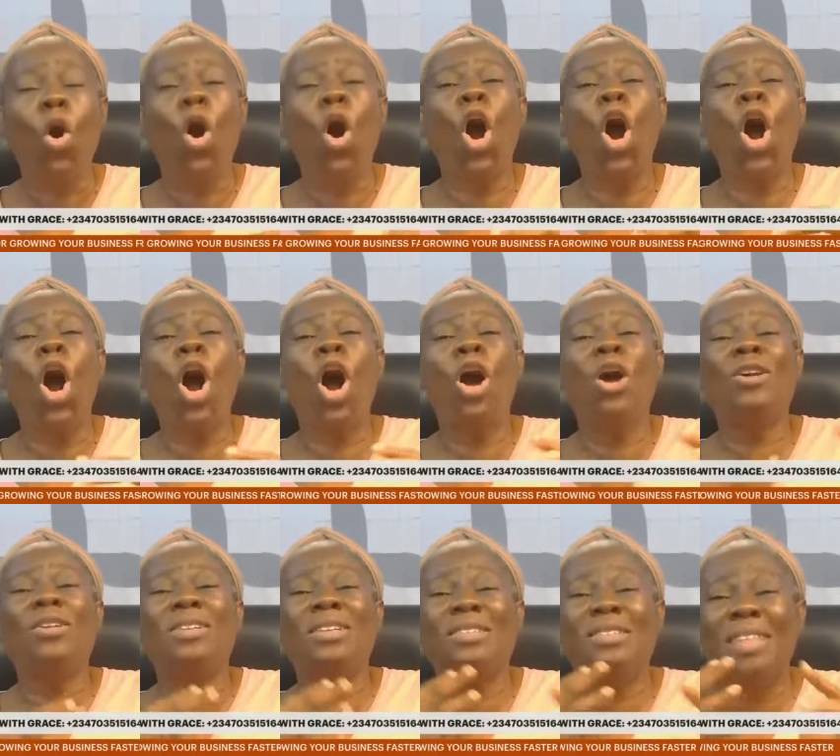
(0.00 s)

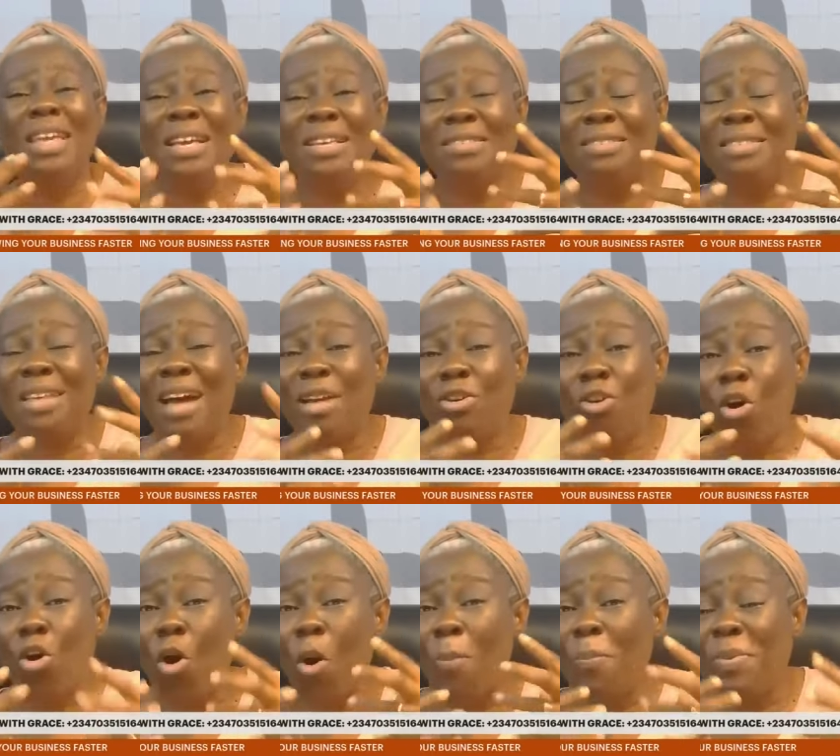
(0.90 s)
all the things that
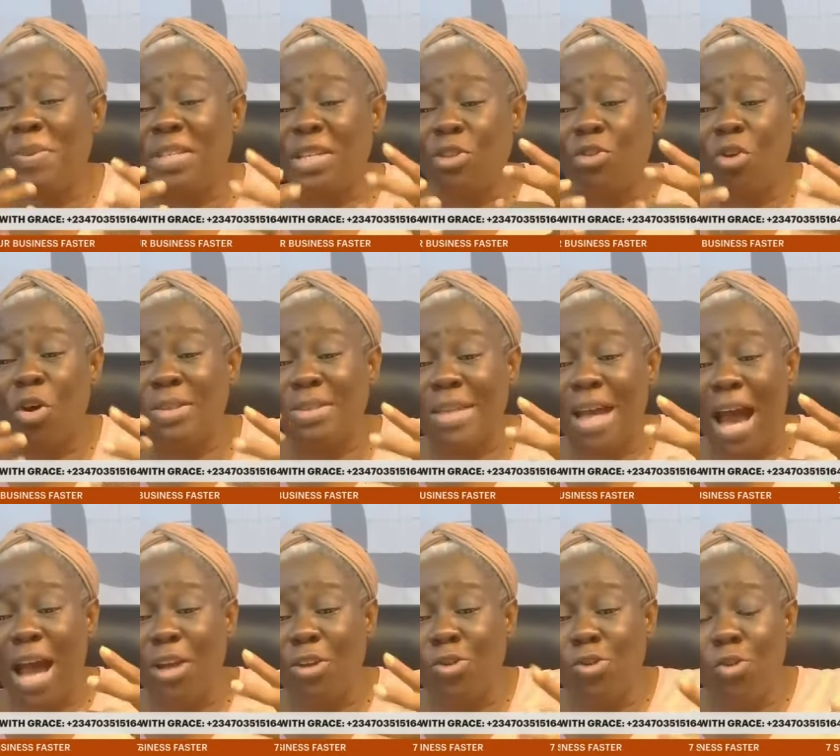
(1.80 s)
your competitors
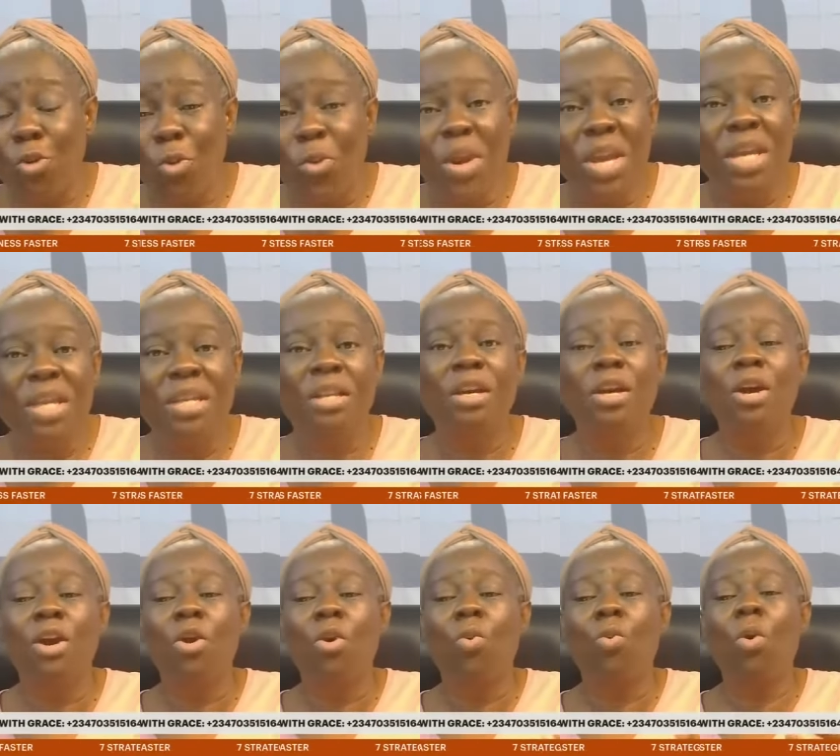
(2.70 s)
are
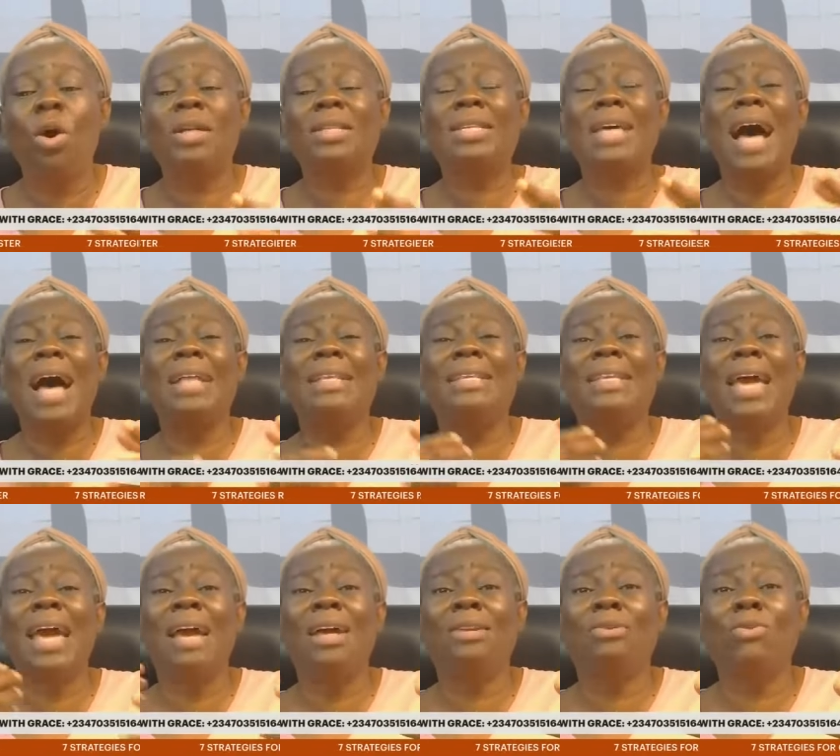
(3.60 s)
doing what are
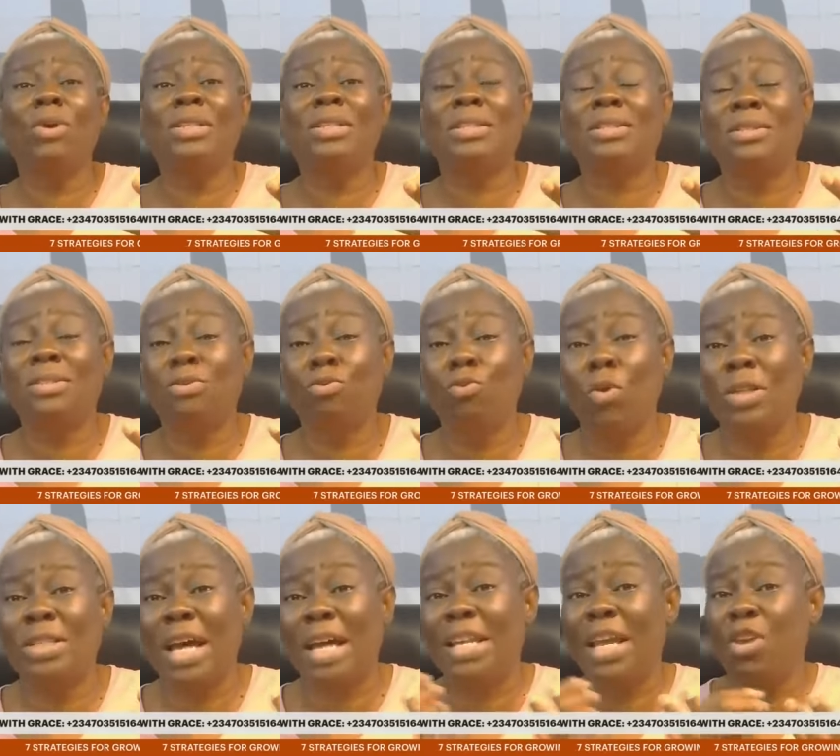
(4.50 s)
they what
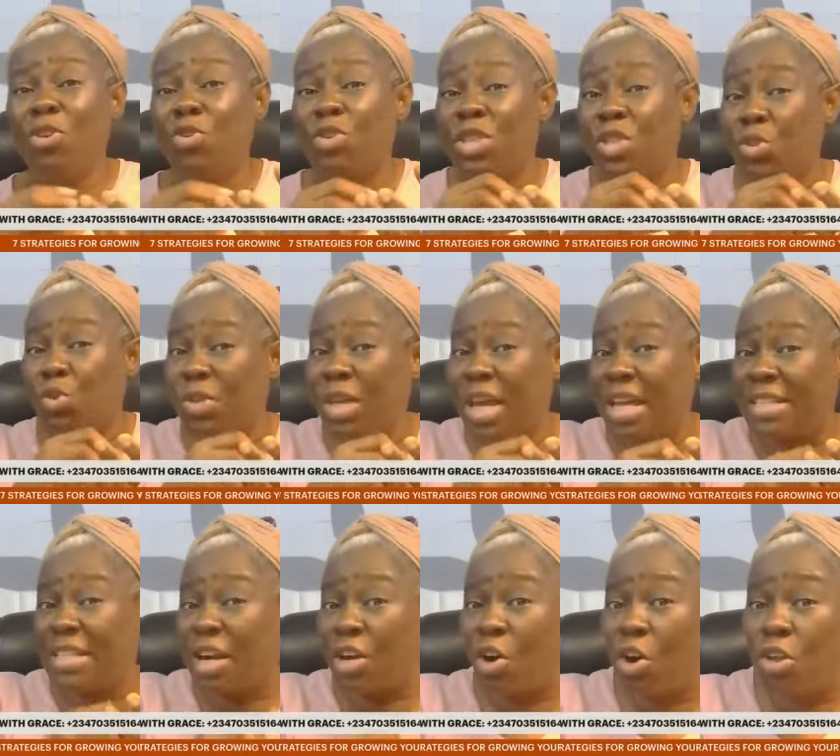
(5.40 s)
what are they using to
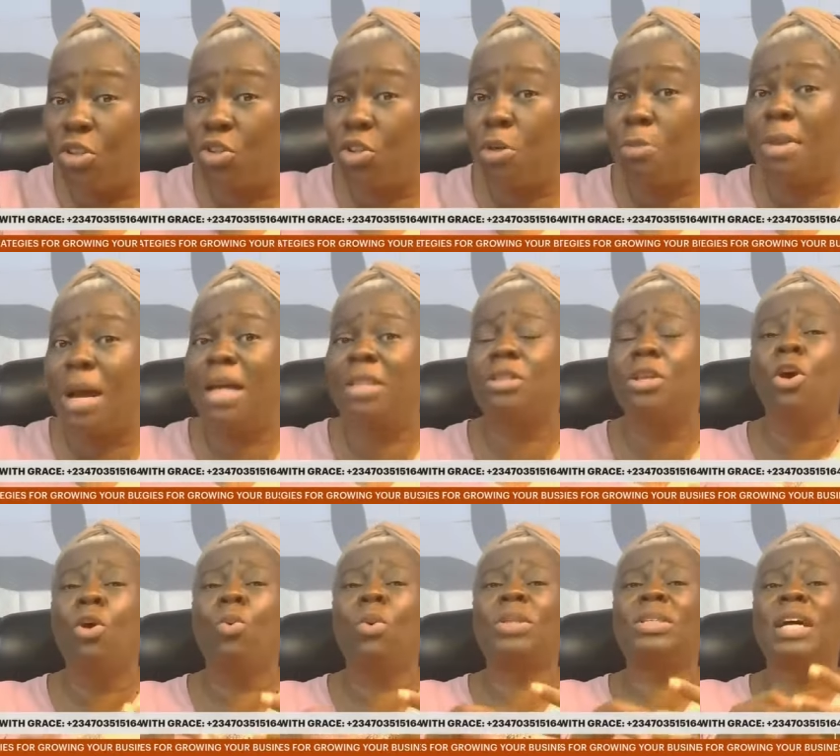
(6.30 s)
get their customers
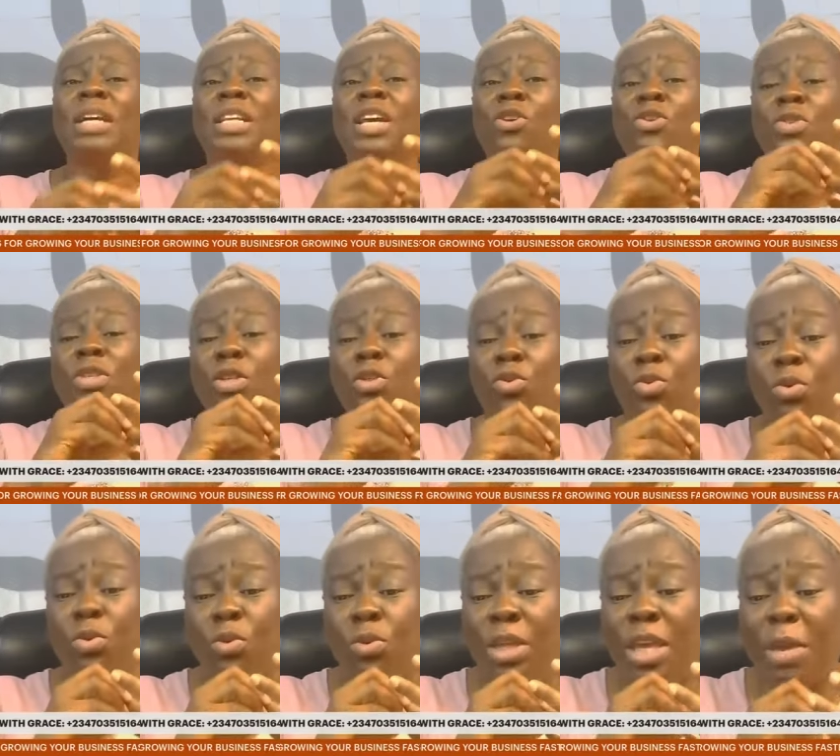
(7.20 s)
what are they using
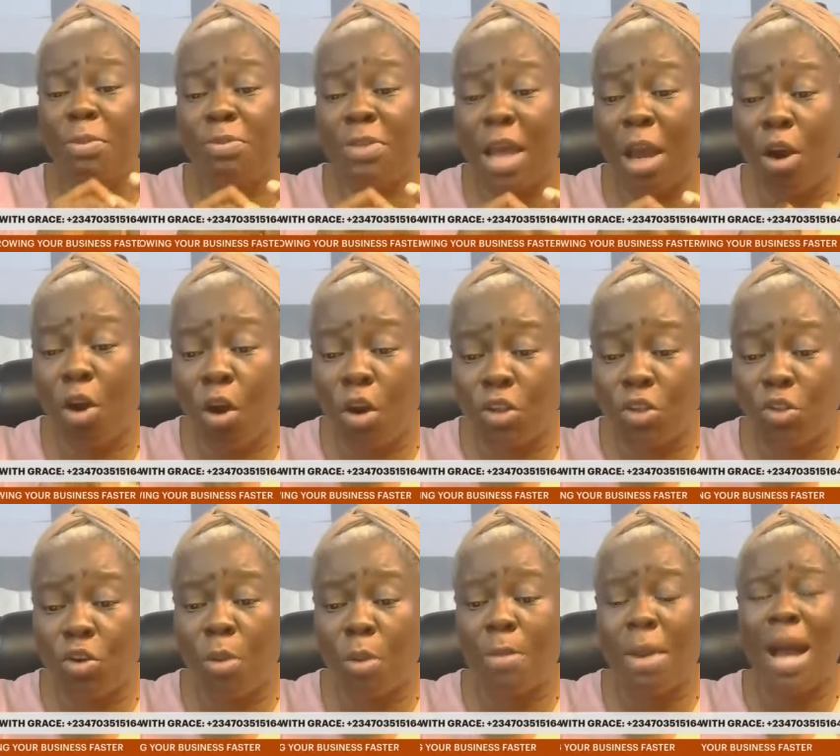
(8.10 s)
to keep their
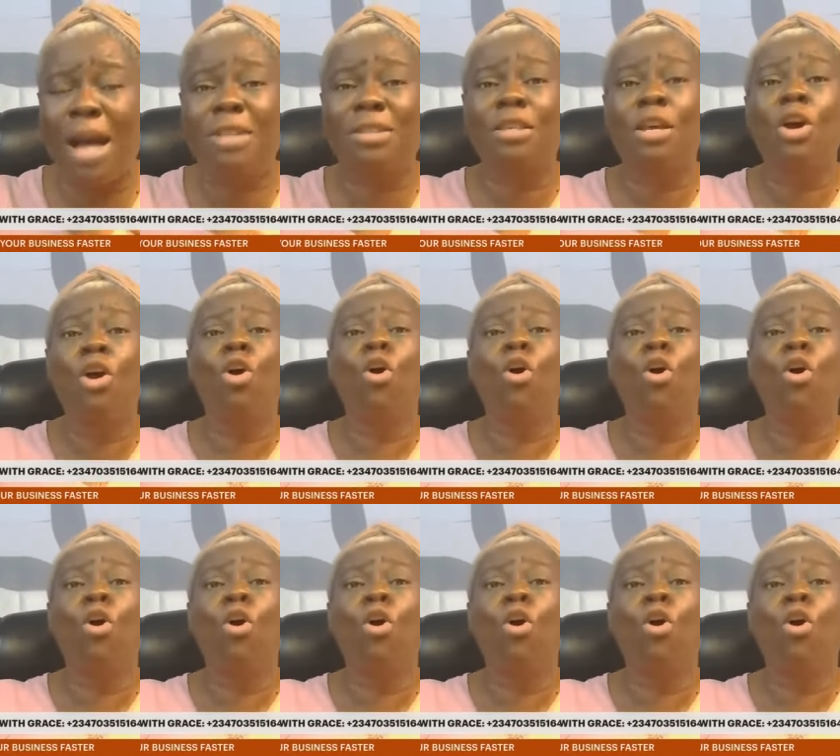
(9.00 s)
customers